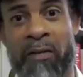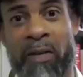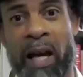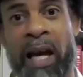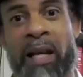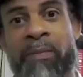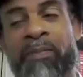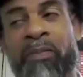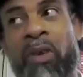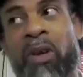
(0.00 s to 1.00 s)
And
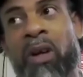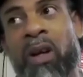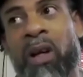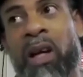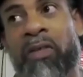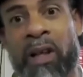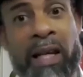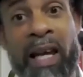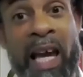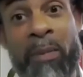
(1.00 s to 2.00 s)
then I
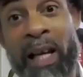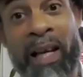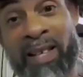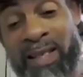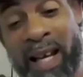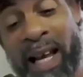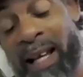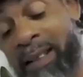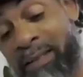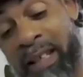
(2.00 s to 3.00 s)
came, like I said, and I
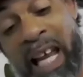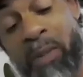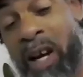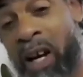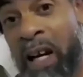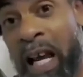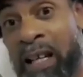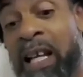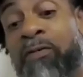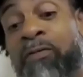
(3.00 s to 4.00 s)
came here and did